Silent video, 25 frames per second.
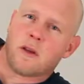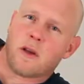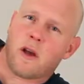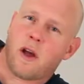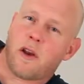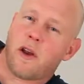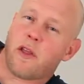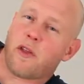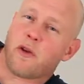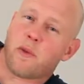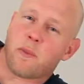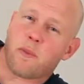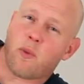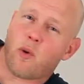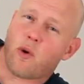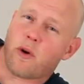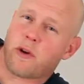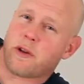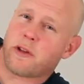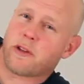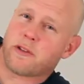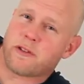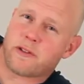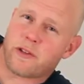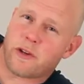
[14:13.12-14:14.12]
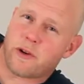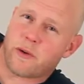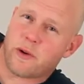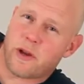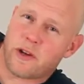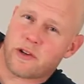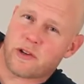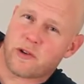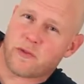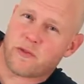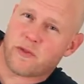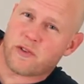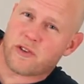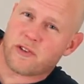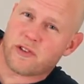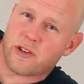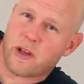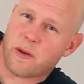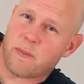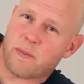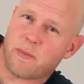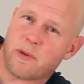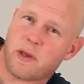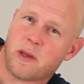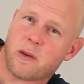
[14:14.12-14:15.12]
Another important consideration for
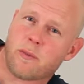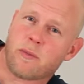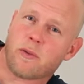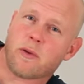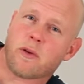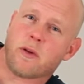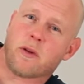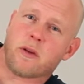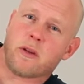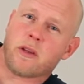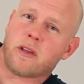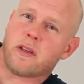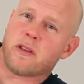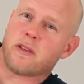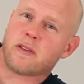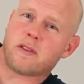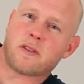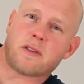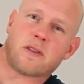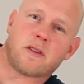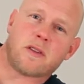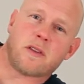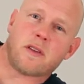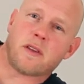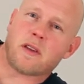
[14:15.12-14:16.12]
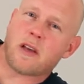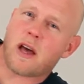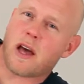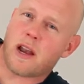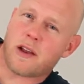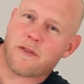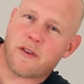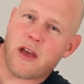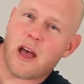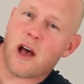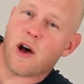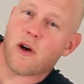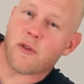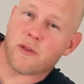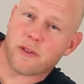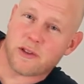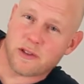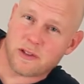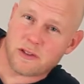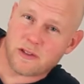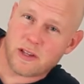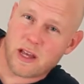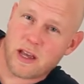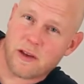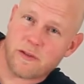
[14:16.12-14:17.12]
some people is kind of health
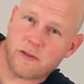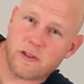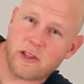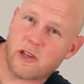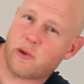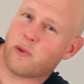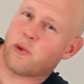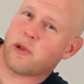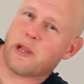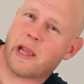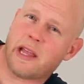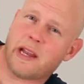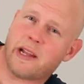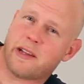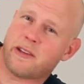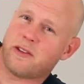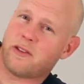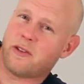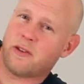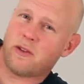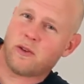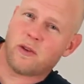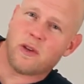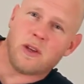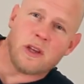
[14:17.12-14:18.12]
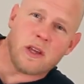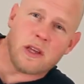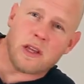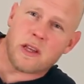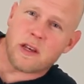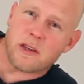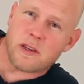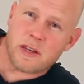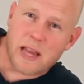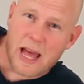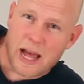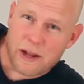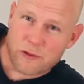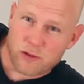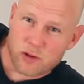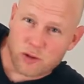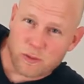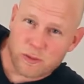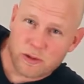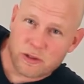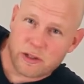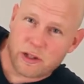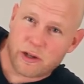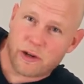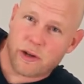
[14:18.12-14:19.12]
and safety related to natural
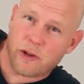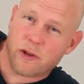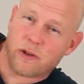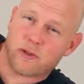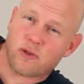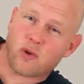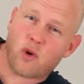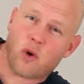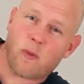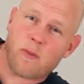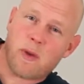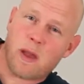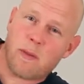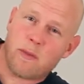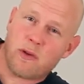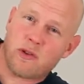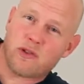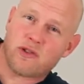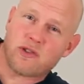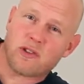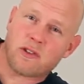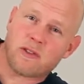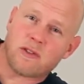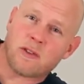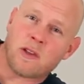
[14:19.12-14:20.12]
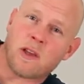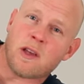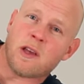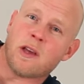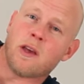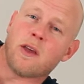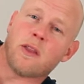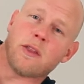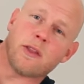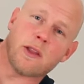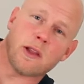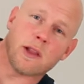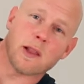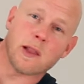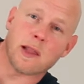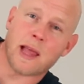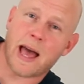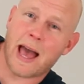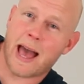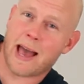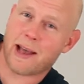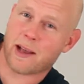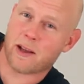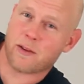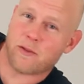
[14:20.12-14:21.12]
materials, or maybe just the
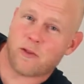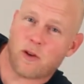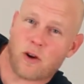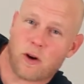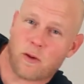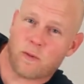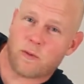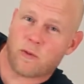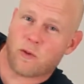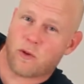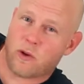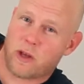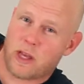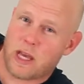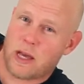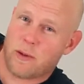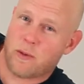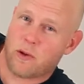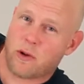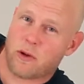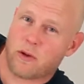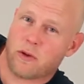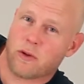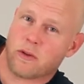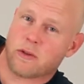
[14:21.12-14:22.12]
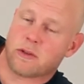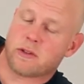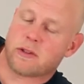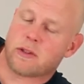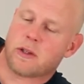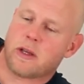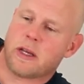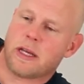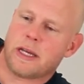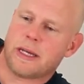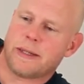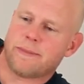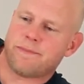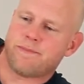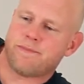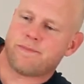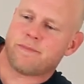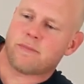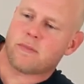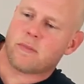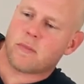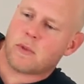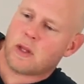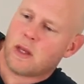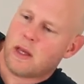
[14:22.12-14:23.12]
lack of harmful chemicals. And
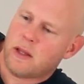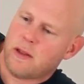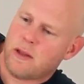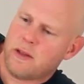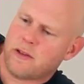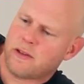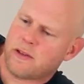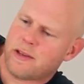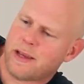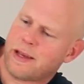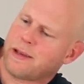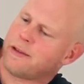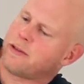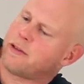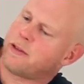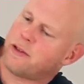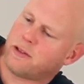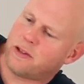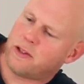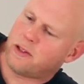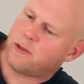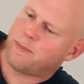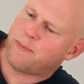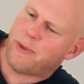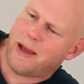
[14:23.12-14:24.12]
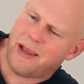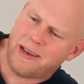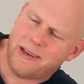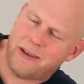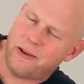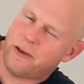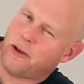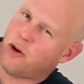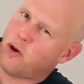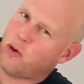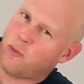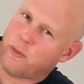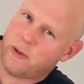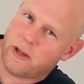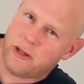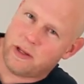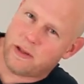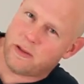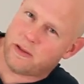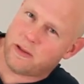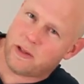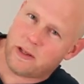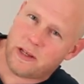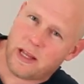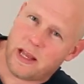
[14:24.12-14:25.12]
in this case, this is by no
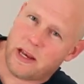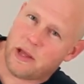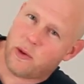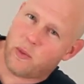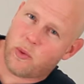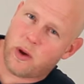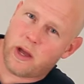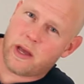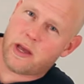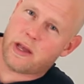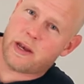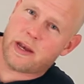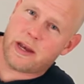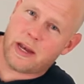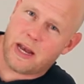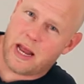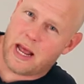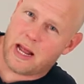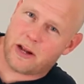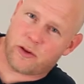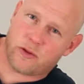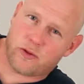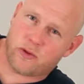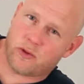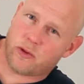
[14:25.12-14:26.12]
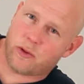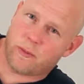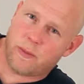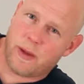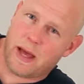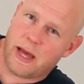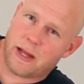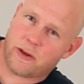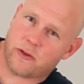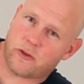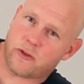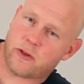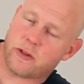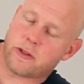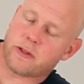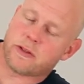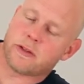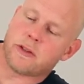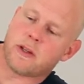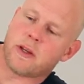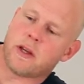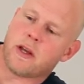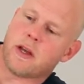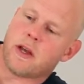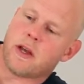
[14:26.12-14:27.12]
means in any way a natural mattress.
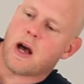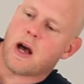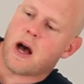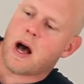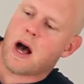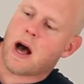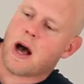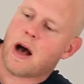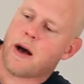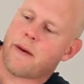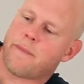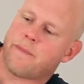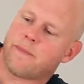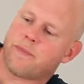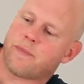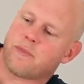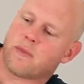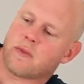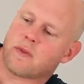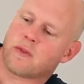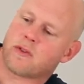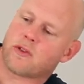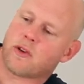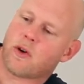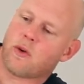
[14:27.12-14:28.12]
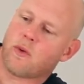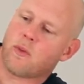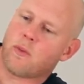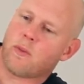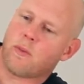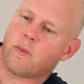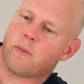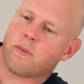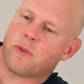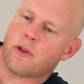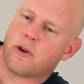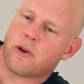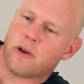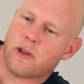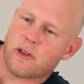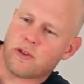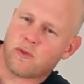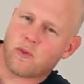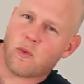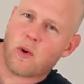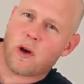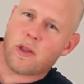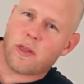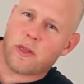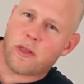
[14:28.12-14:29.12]
So there is
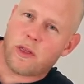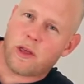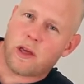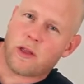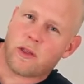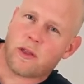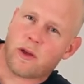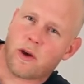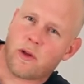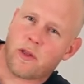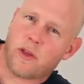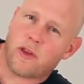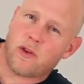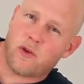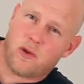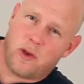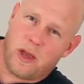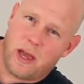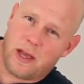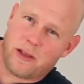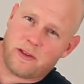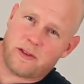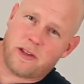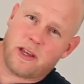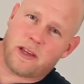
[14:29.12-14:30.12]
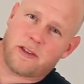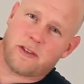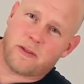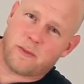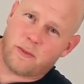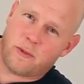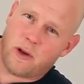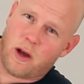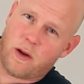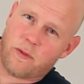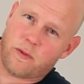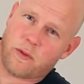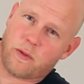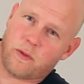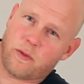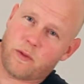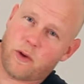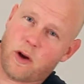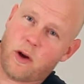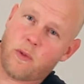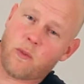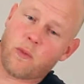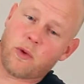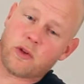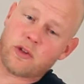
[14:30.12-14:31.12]
one thing though that you can take some comfort
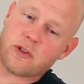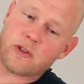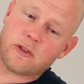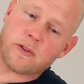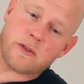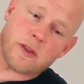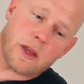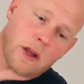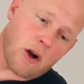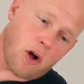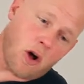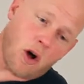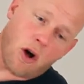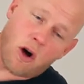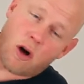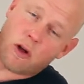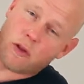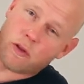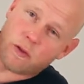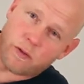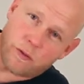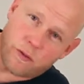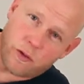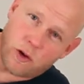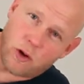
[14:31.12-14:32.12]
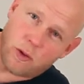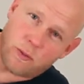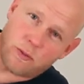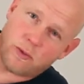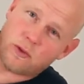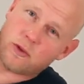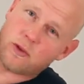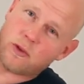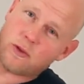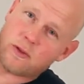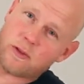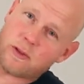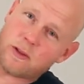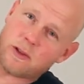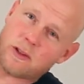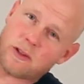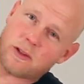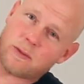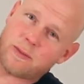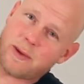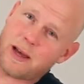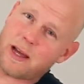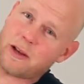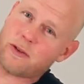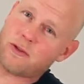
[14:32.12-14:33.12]
from, which is that all the foams used in
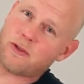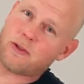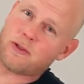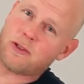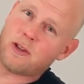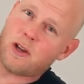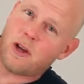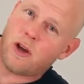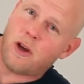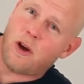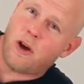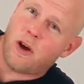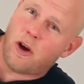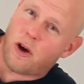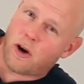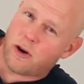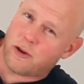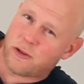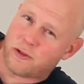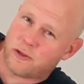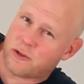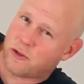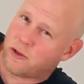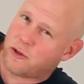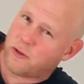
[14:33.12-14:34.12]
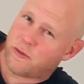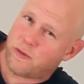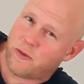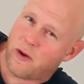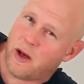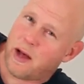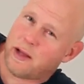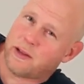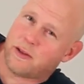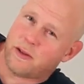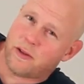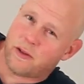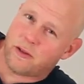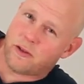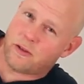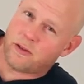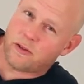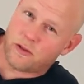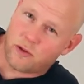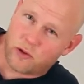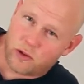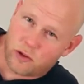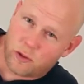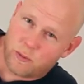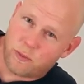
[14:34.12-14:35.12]
this mattress are certified to the
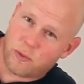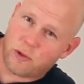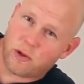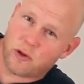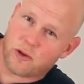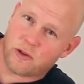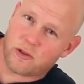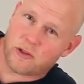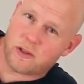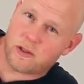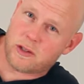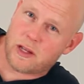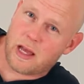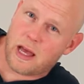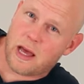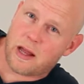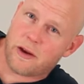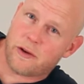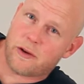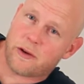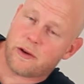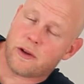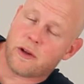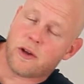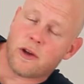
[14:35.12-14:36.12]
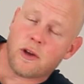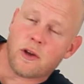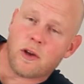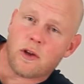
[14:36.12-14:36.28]
CertiPUR standard,